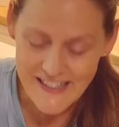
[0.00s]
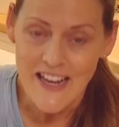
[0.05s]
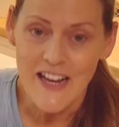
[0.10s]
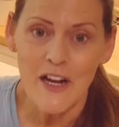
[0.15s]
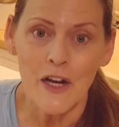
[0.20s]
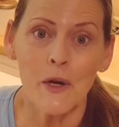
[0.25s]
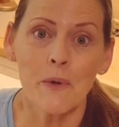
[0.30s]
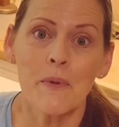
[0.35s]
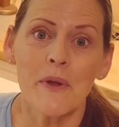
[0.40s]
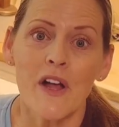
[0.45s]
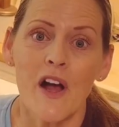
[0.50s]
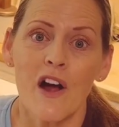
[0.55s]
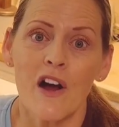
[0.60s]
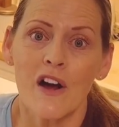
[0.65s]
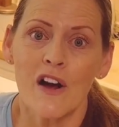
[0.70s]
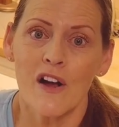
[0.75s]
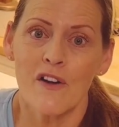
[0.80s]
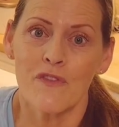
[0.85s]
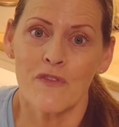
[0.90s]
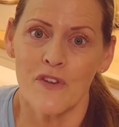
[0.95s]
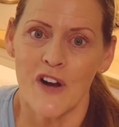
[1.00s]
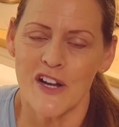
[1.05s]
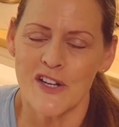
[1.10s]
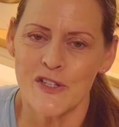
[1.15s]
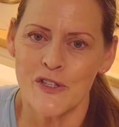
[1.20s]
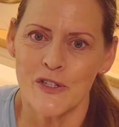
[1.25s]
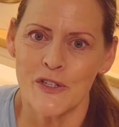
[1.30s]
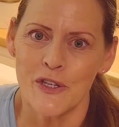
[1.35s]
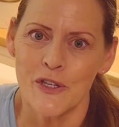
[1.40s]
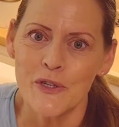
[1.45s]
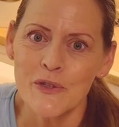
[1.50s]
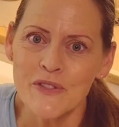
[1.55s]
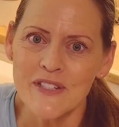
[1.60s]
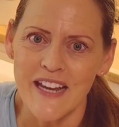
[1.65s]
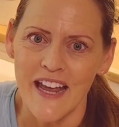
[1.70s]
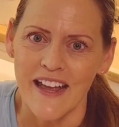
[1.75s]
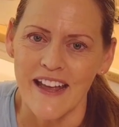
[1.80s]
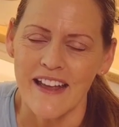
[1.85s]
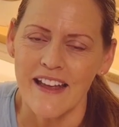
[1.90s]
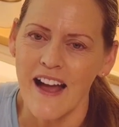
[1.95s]
Here we are, a fresh new
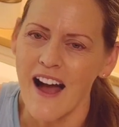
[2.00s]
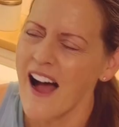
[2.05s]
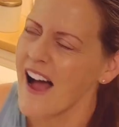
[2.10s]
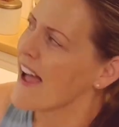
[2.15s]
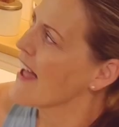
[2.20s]
day. I